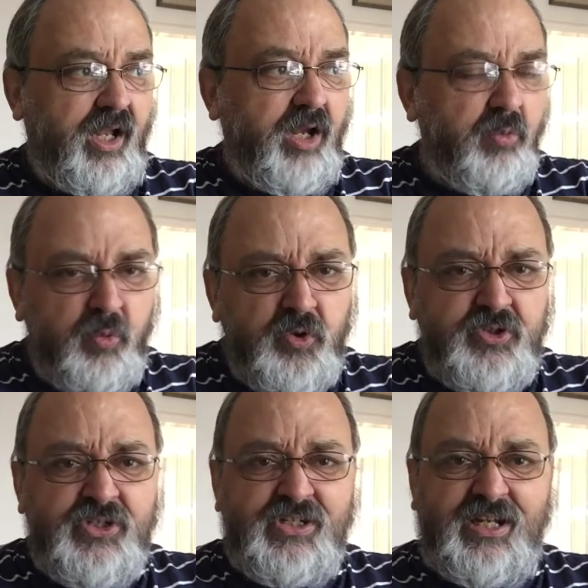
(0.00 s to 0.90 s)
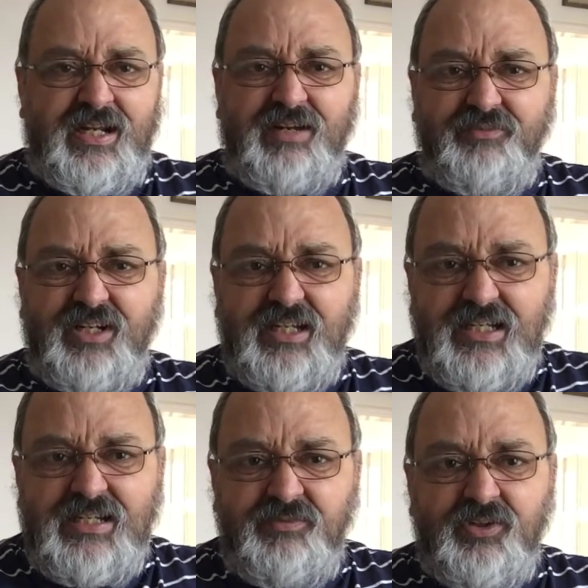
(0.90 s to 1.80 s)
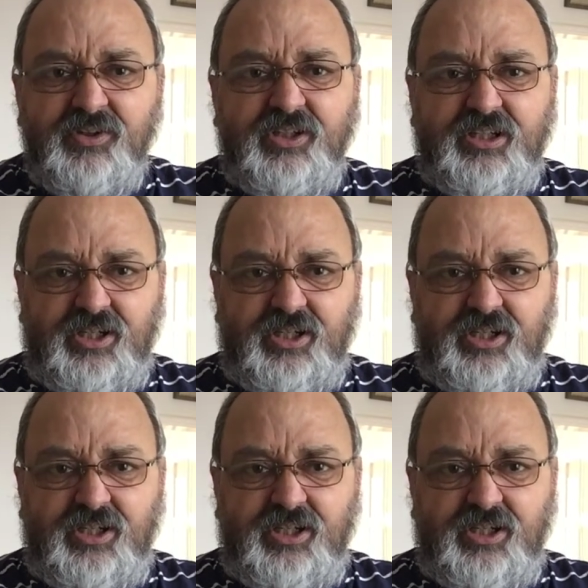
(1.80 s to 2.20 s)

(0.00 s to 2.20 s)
I wouldn't have even